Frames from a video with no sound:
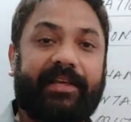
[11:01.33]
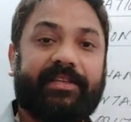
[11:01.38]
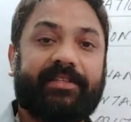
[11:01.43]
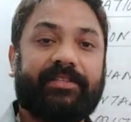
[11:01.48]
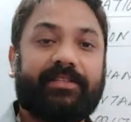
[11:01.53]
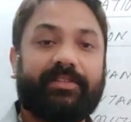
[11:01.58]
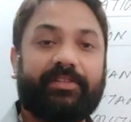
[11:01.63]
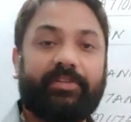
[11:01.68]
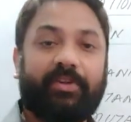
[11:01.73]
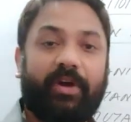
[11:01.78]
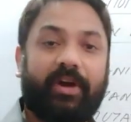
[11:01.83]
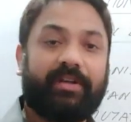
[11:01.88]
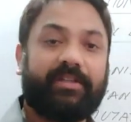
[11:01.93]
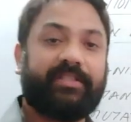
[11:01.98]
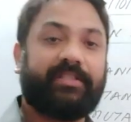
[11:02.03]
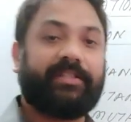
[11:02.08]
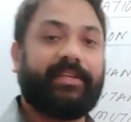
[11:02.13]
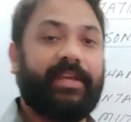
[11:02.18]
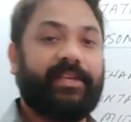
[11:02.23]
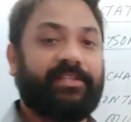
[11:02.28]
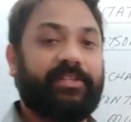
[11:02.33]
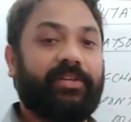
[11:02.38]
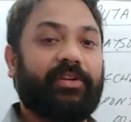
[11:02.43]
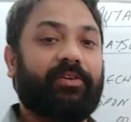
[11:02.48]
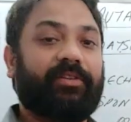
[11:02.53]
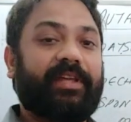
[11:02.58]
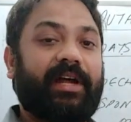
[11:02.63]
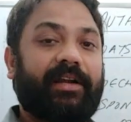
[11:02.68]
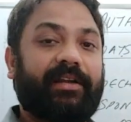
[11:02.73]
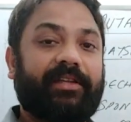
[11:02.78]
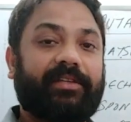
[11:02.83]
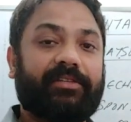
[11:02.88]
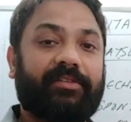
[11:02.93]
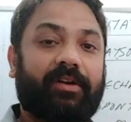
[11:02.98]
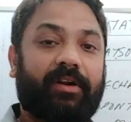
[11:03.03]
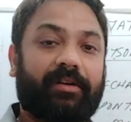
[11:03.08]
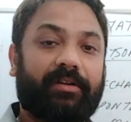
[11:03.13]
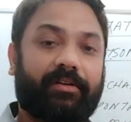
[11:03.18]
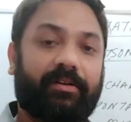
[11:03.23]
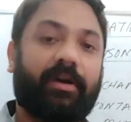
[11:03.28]
is not stationary or that is
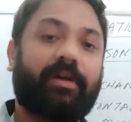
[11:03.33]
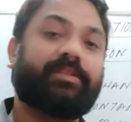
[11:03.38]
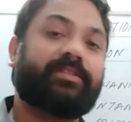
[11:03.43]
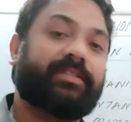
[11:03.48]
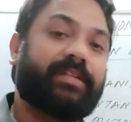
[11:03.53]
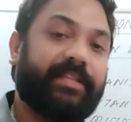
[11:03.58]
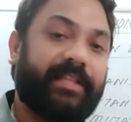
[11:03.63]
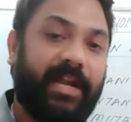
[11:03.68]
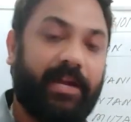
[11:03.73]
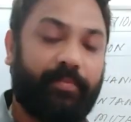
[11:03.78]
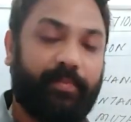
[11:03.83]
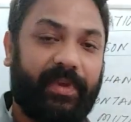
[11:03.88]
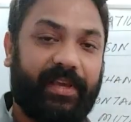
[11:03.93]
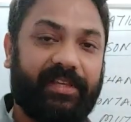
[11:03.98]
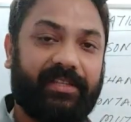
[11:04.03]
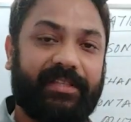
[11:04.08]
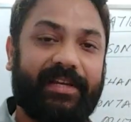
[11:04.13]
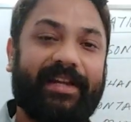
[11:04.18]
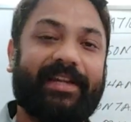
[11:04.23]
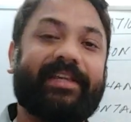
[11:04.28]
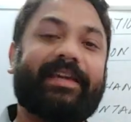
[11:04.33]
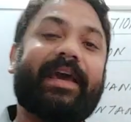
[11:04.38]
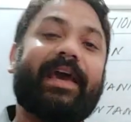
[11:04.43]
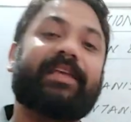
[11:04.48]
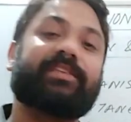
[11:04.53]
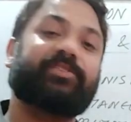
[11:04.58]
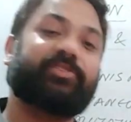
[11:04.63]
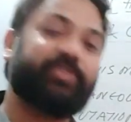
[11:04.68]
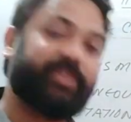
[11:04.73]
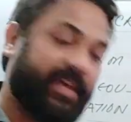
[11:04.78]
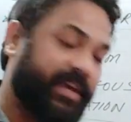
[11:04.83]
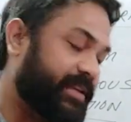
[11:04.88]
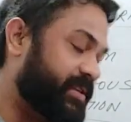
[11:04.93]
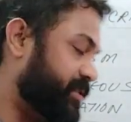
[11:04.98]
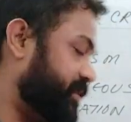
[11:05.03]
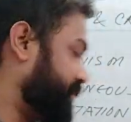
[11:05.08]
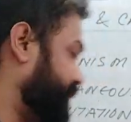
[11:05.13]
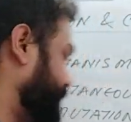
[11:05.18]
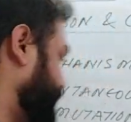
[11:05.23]
not constant. That means it can change.